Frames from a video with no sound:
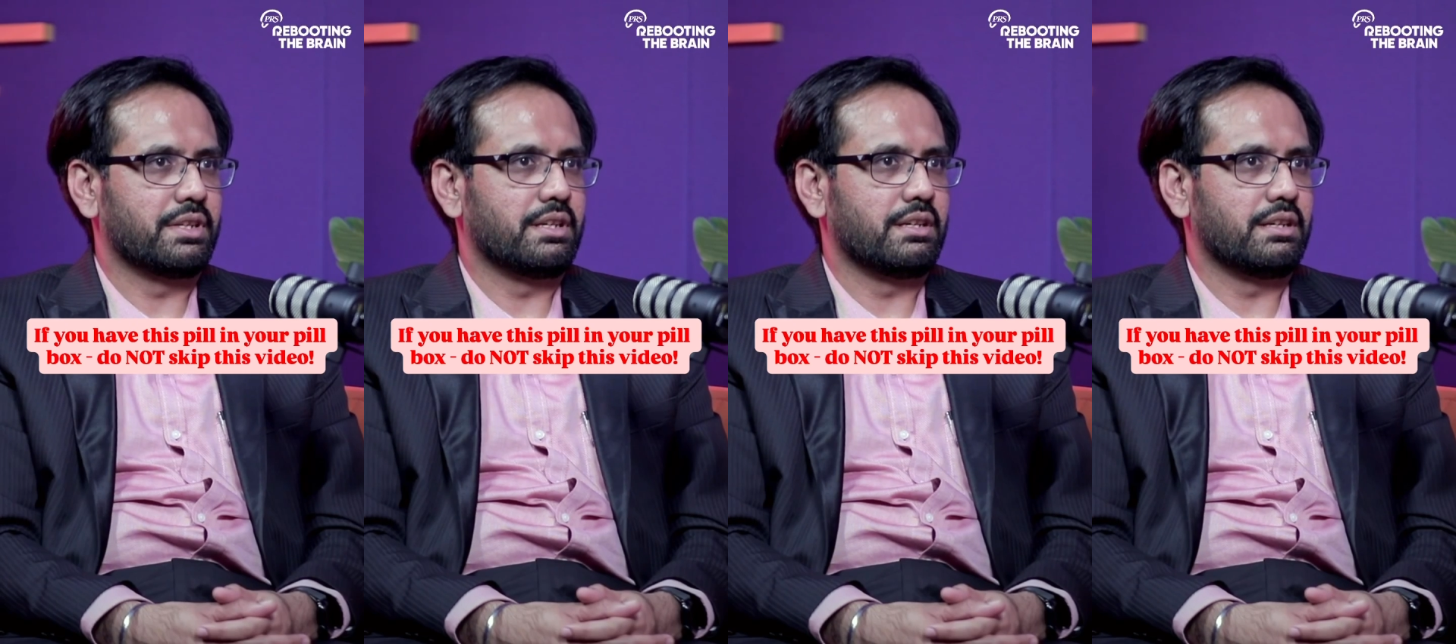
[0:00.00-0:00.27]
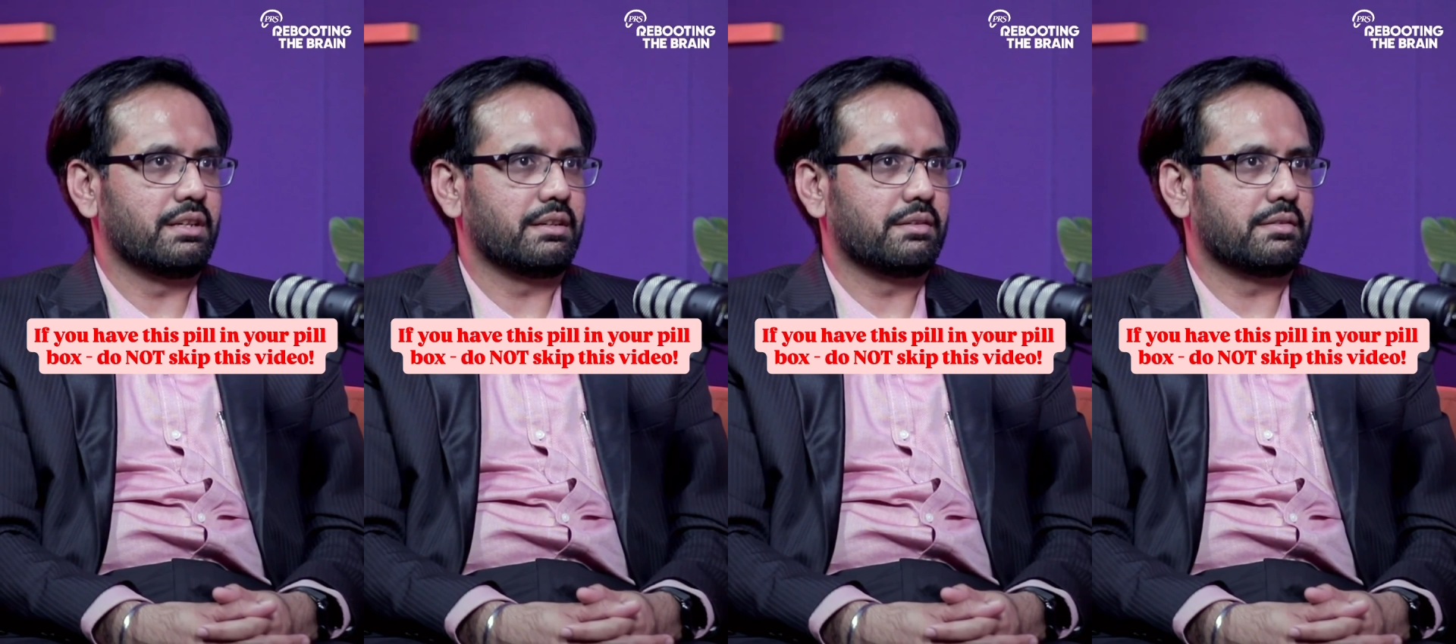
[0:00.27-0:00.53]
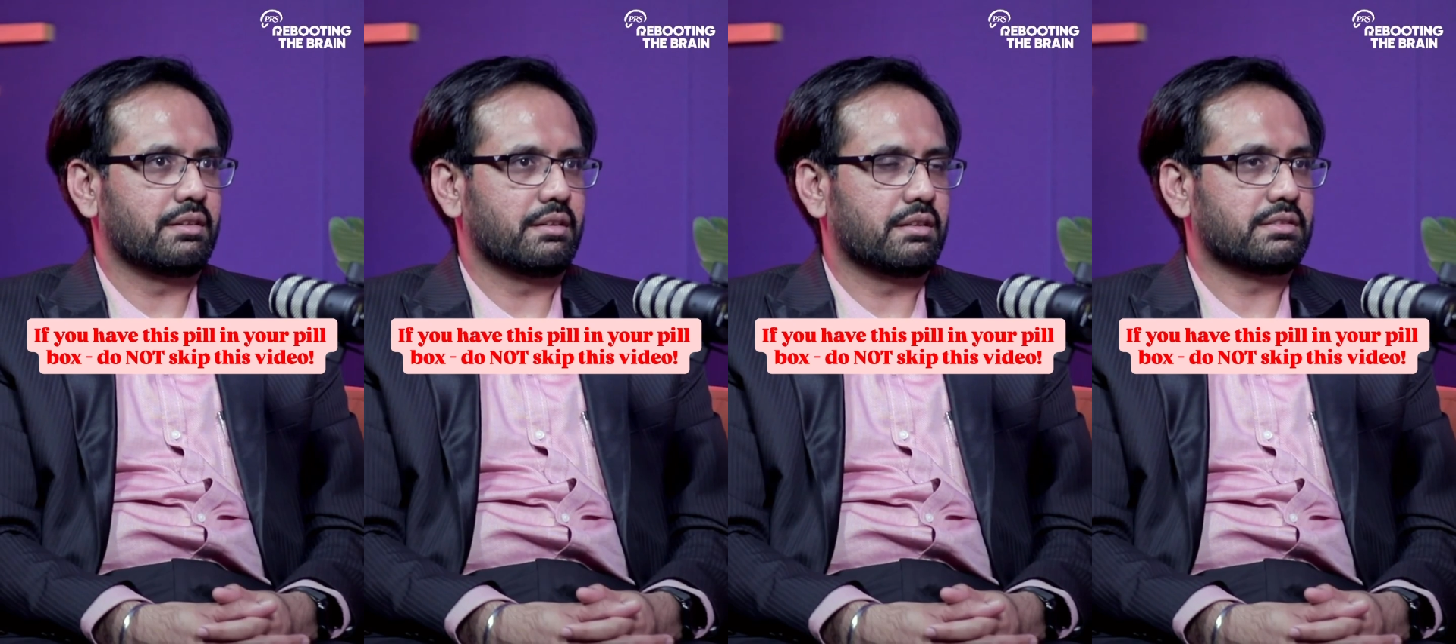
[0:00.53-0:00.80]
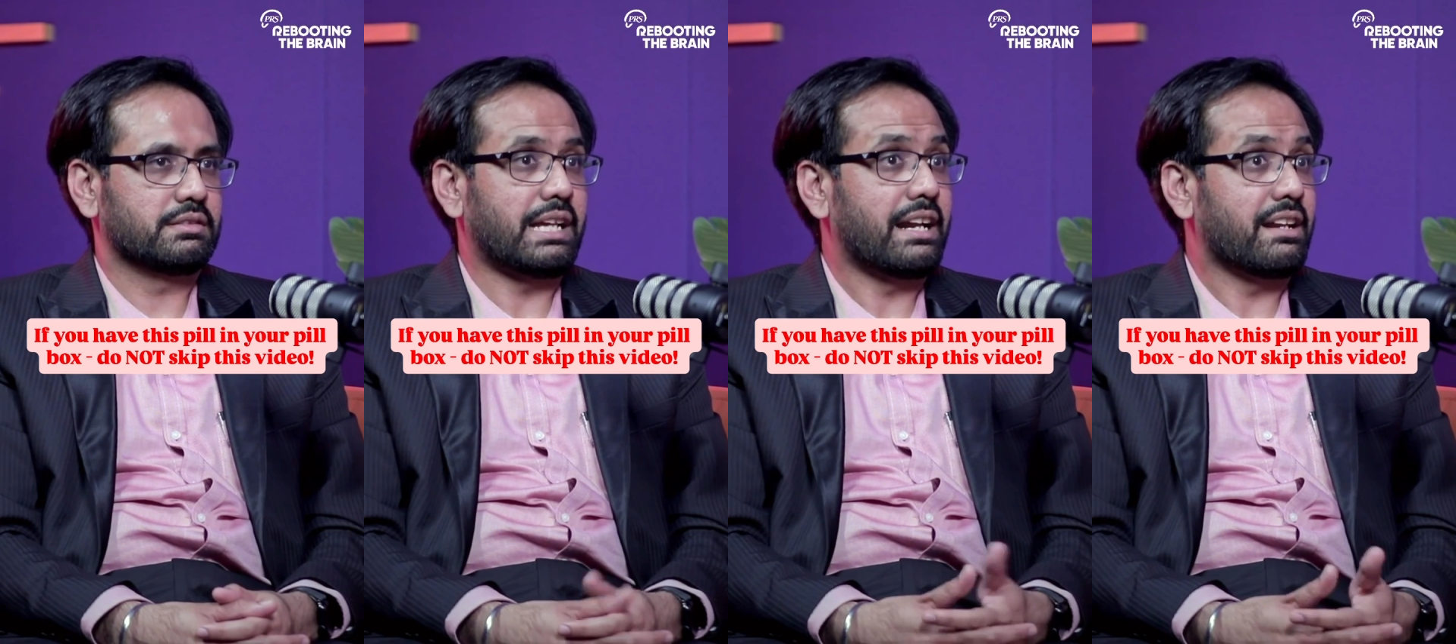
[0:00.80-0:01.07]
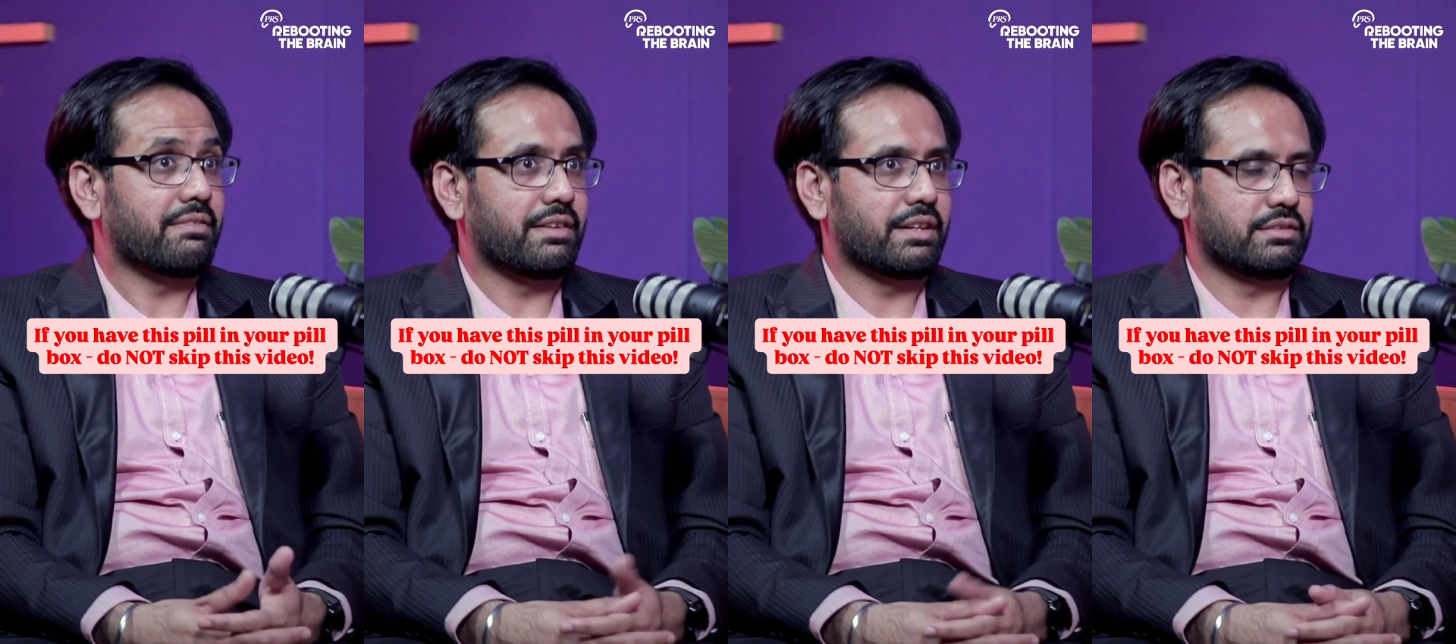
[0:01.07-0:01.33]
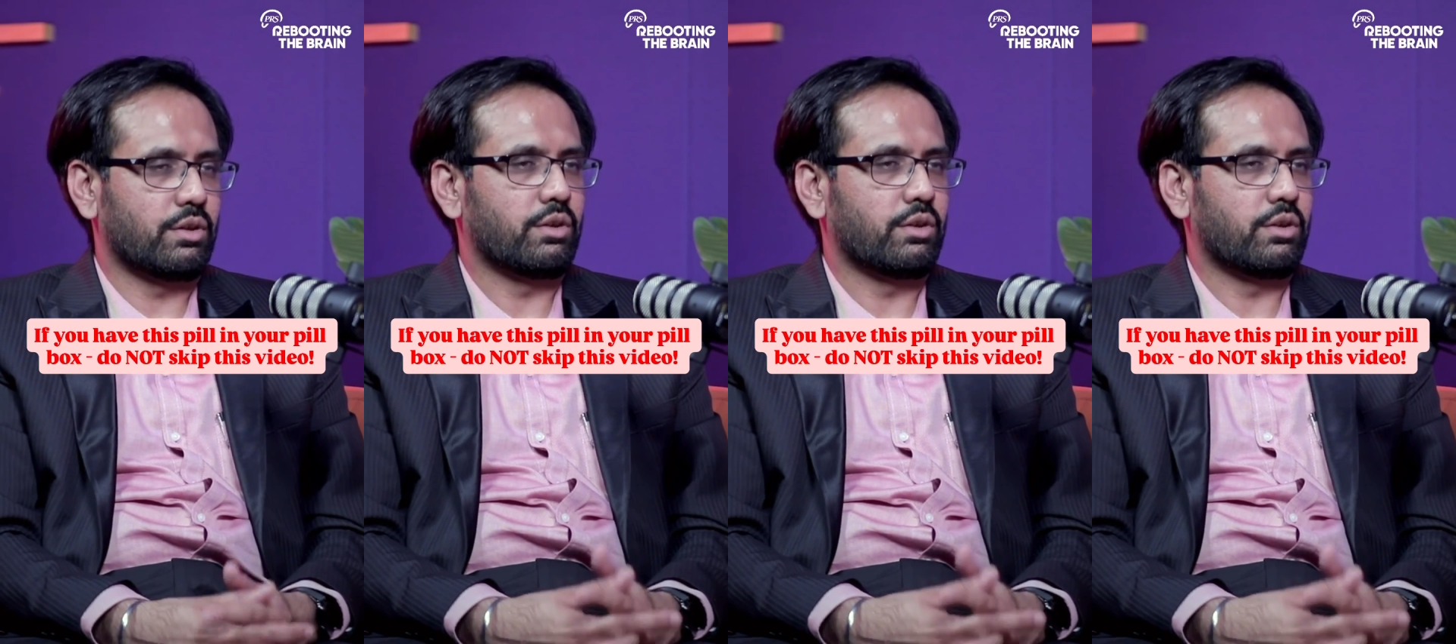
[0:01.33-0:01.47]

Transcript: the side effects